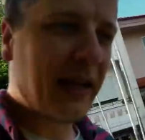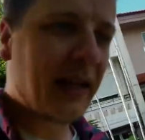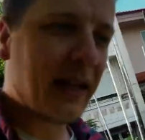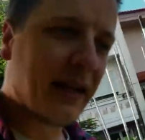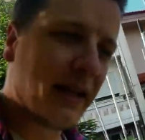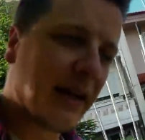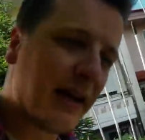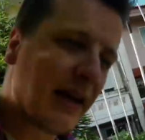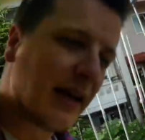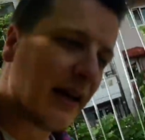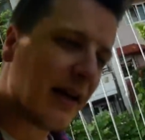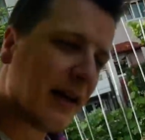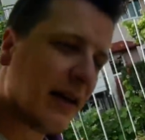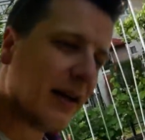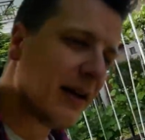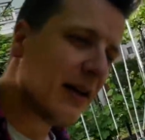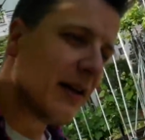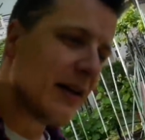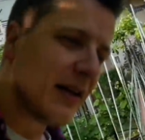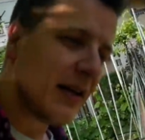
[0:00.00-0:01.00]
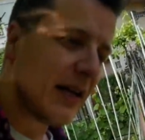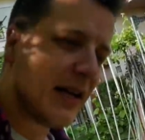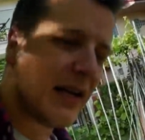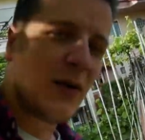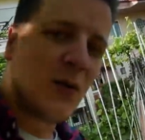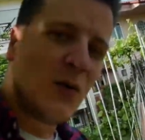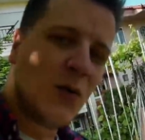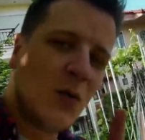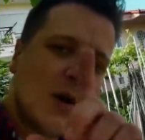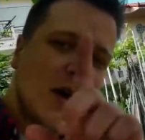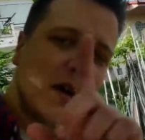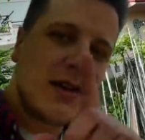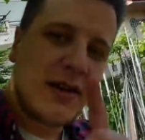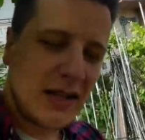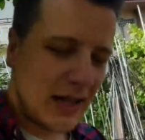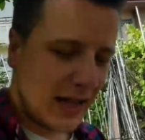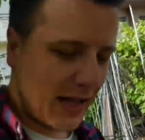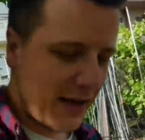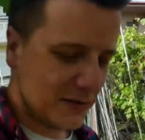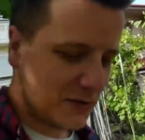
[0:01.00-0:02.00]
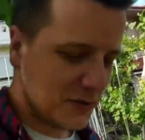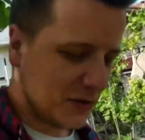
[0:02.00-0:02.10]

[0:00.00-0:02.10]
in uh, in one live